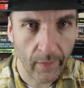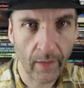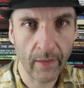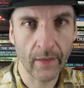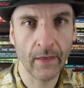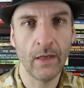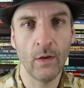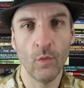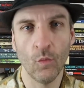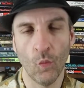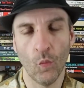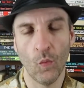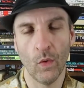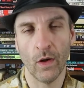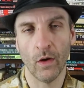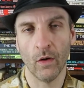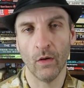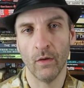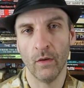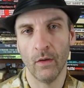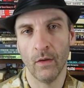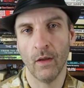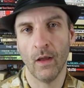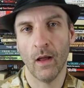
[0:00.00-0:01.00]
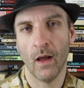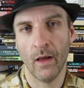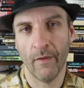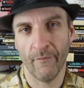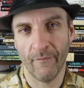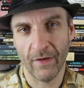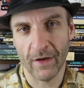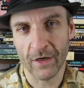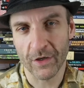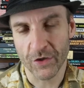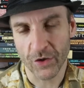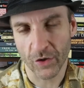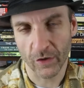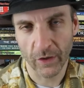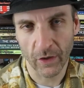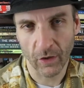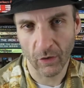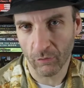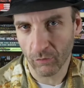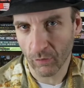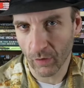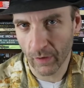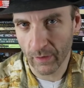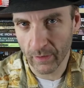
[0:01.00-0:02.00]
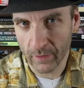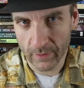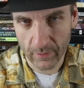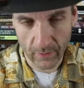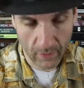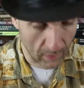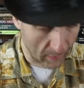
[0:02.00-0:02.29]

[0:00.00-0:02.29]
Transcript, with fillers: and he will Adventure. He'll run